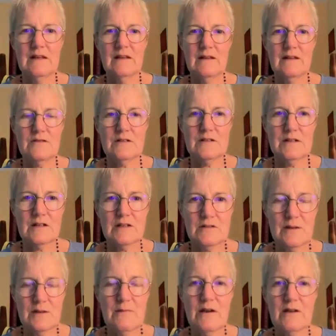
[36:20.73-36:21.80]

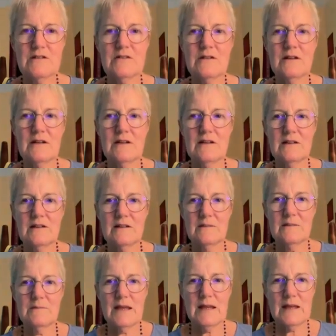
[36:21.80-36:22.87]
introductory mantra,
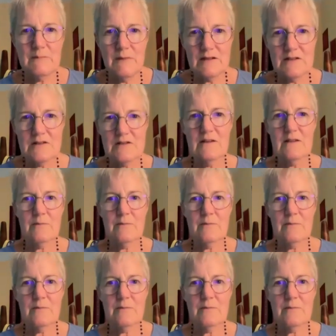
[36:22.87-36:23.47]
the main mantra,